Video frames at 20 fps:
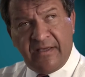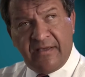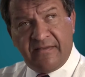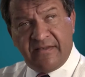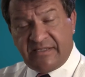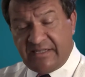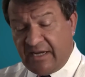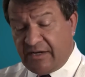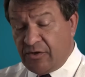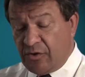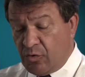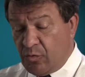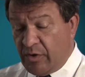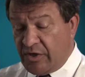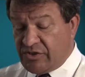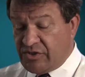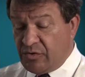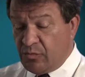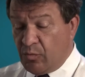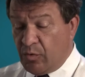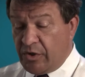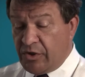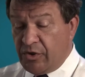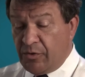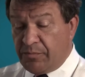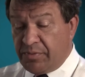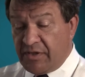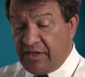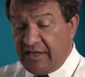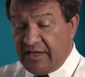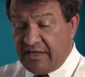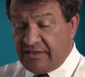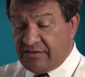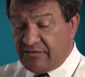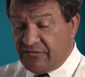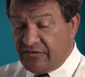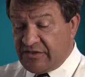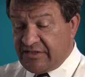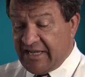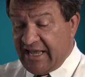The second question, what are your plans
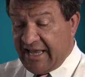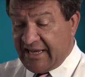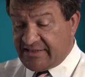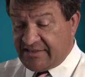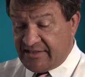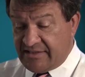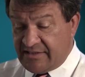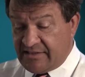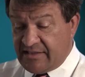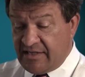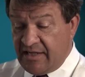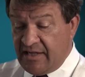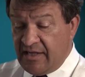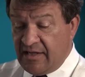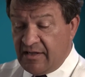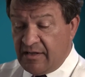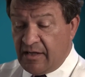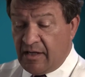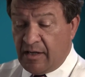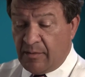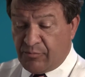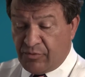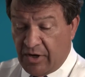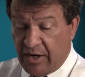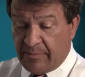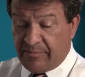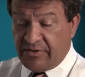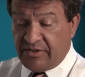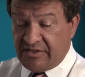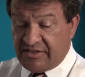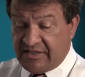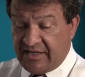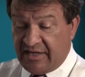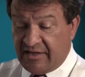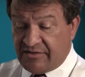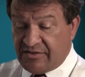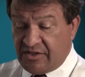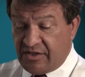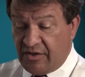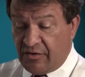for taxes, property
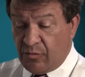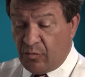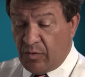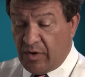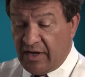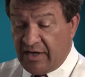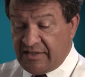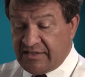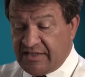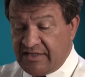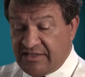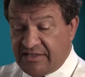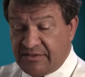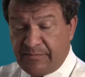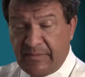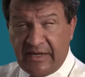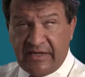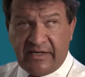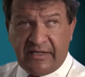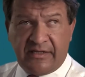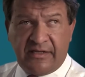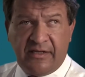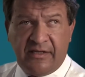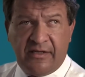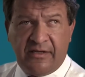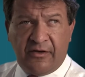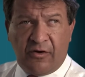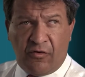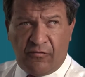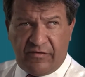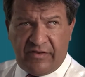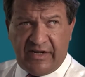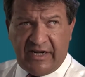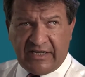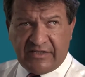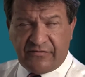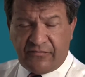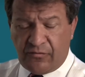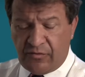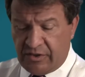sales and otherwise, and spending over the
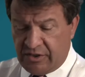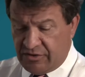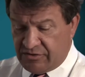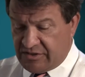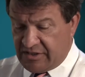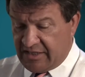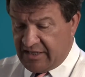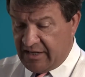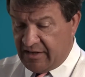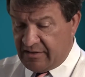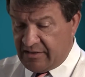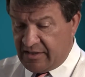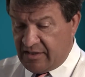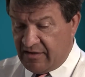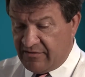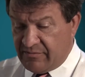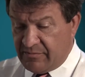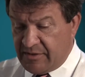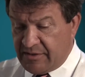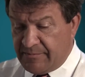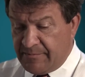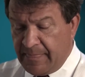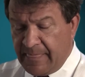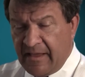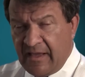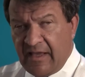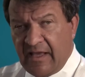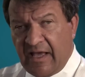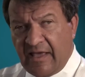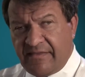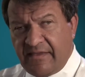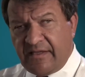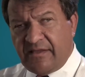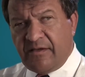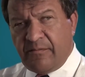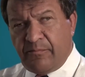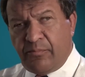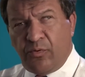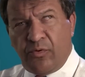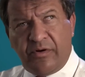next 4 years in county government? I think the
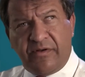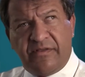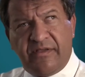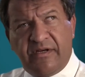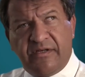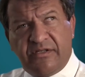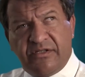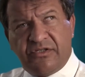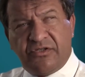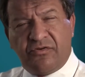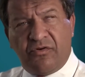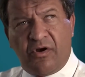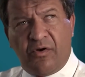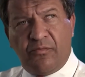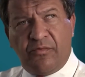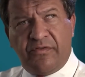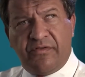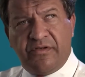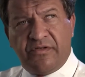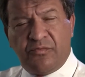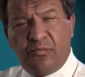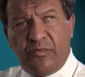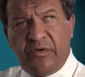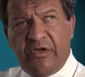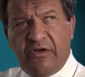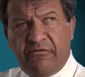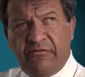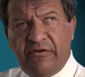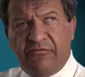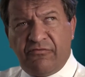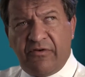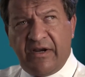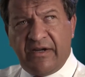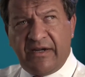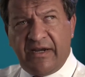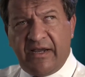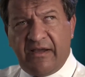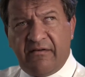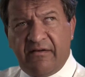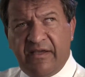important thing to start with is we are in right
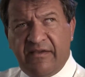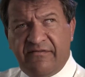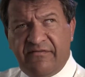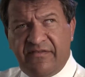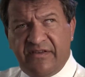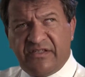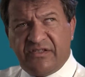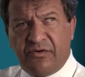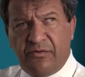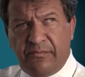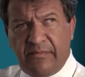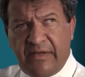now a fiscal